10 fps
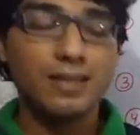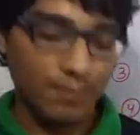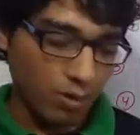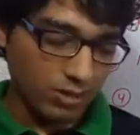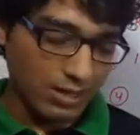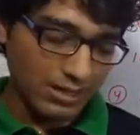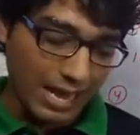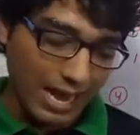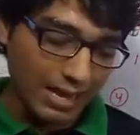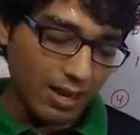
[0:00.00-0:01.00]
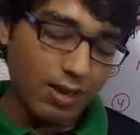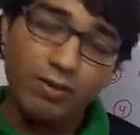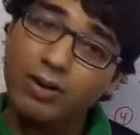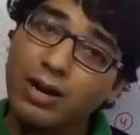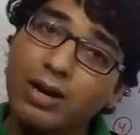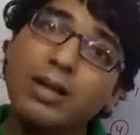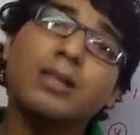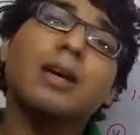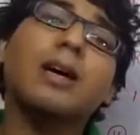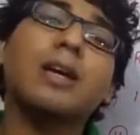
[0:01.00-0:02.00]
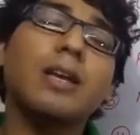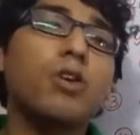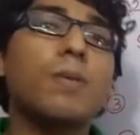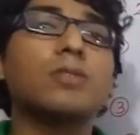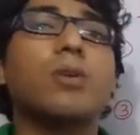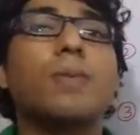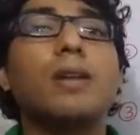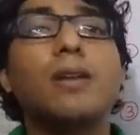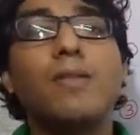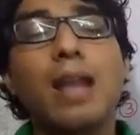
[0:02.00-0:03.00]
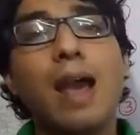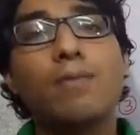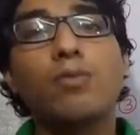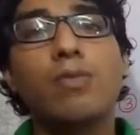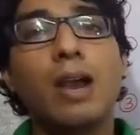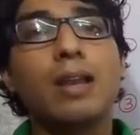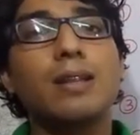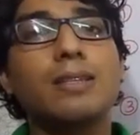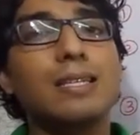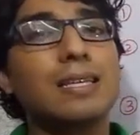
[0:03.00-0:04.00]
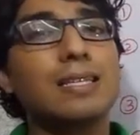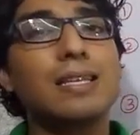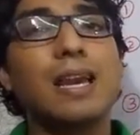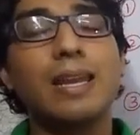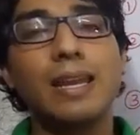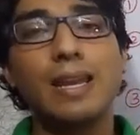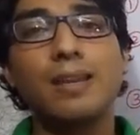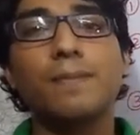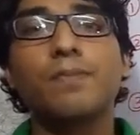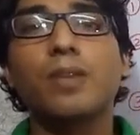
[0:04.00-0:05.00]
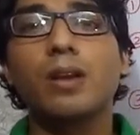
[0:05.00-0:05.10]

The process is like the e-commerce operator will have to file GSTR 8